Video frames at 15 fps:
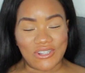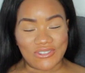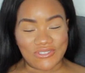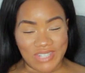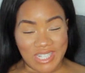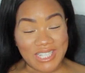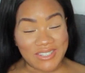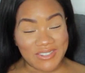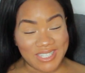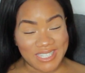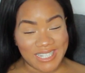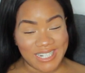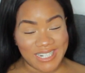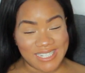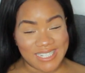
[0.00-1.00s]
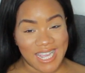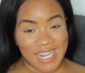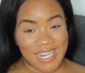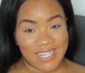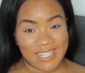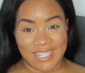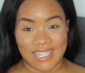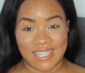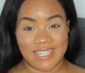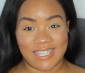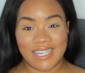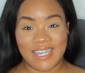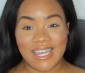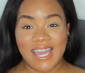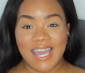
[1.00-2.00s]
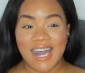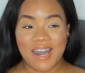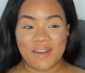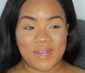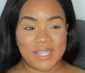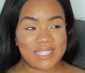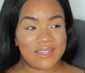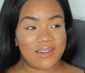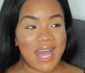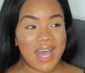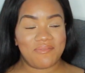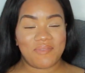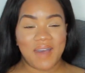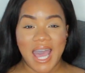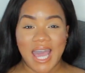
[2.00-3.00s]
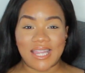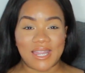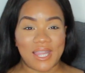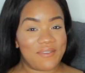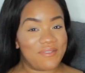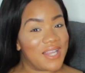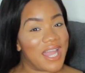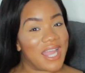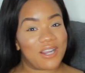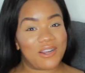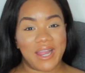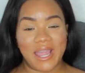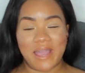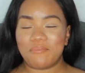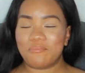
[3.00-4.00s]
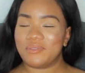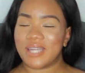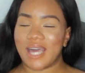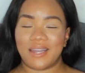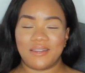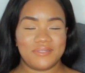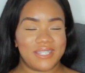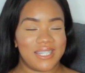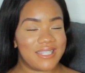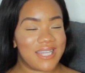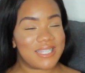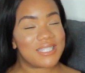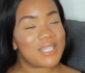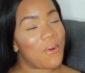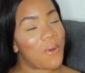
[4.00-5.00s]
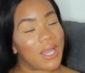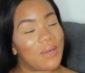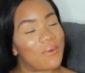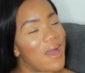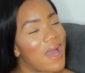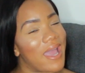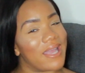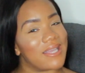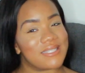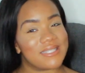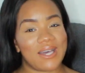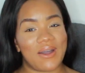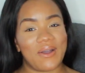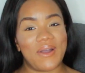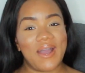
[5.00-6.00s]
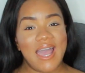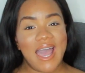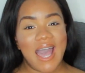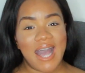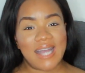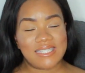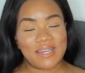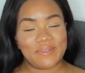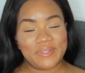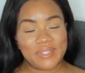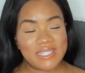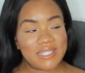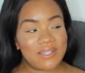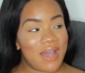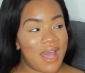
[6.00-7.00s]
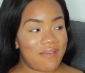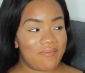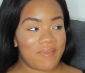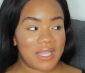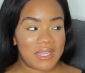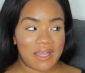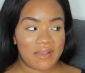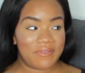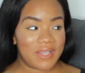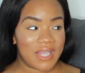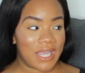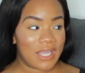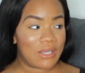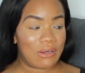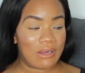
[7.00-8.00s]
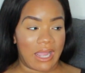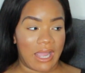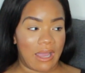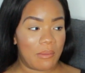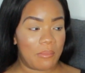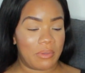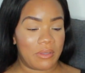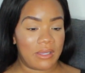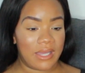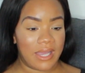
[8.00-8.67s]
Really, really irritating lately. I still have my left leg cramp. I don't think that's going away. So I definitely still have my left leg cramp.